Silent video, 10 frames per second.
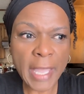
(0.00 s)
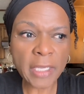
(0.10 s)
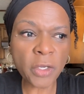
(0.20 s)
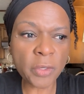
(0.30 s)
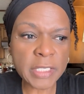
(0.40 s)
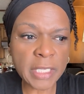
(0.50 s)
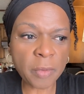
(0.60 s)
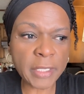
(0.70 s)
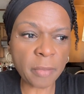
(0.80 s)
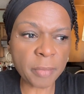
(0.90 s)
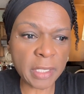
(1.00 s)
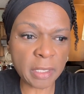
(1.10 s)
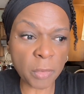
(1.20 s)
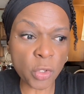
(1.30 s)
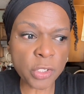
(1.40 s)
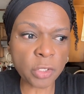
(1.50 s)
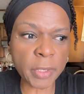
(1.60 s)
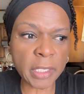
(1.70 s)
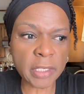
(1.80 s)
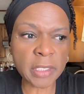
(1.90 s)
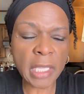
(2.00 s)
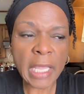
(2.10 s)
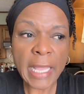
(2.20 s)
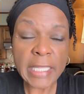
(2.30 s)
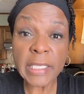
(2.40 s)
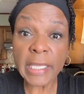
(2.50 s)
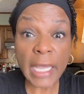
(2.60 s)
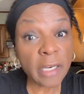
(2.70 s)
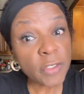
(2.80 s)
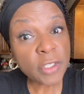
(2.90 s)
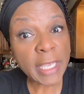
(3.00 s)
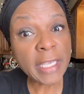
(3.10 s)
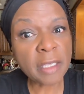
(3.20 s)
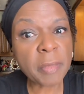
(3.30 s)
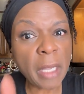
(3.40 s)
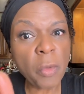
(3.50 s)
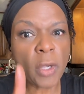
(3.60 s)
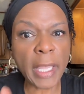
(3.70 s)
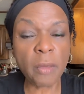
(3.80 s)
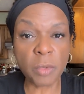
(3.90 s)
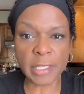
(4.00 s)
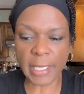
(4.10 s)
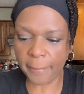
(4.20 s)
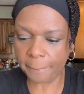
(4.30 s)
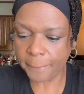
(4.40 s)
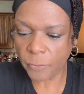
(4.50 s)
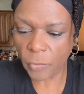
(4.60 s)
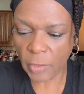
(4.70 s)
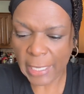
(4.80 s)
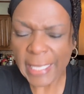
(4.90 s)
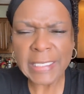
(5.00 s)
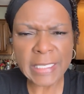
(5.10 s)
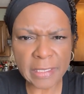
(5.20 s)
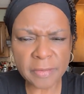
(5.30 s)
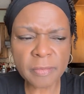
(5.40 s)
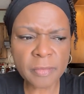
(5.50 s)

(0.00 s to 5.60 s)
I can hardly say it without being emotional, because I said, God, if you're taking me, I'm okay with that. I did.